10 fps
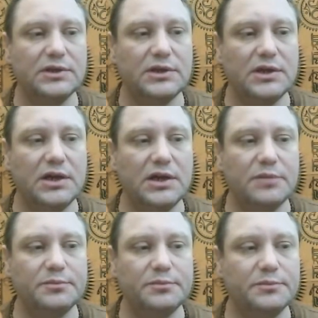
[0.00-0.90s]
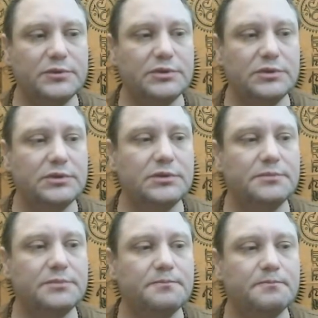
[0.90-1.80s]
I'm
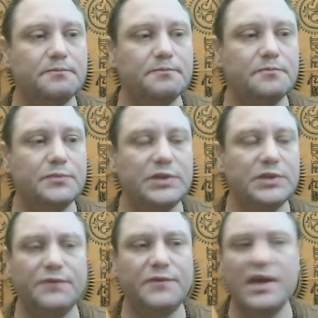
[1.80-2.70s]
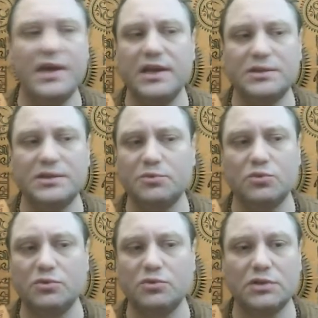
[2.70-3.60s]
in Facebook,